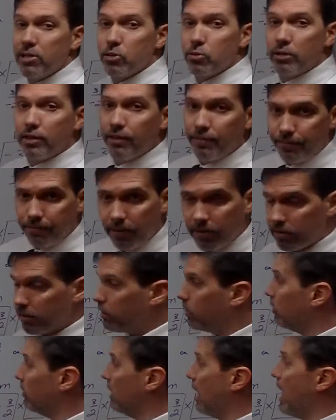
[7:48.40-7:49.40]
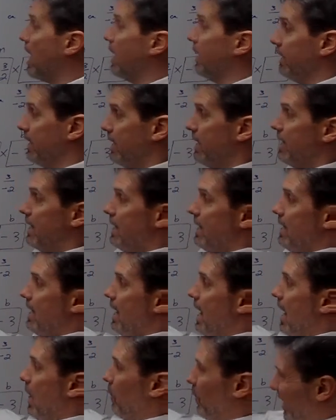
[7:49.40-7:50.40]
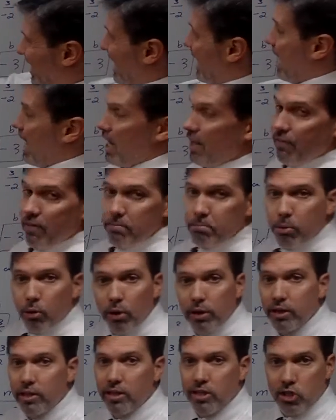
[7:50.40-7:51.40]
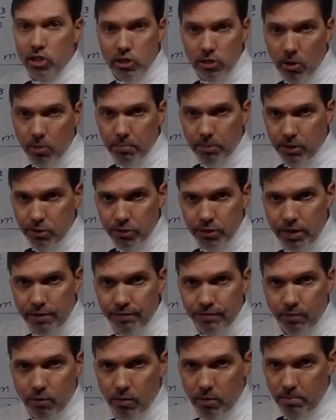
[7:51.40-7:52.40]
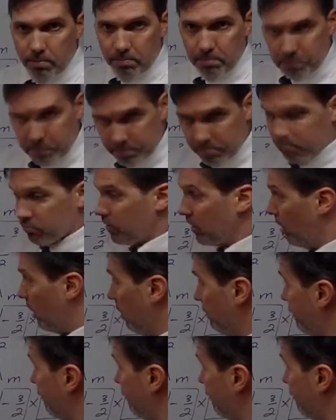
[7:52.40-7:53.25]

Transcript: is with a vertical line, we can't even put it in slope-intercept form. A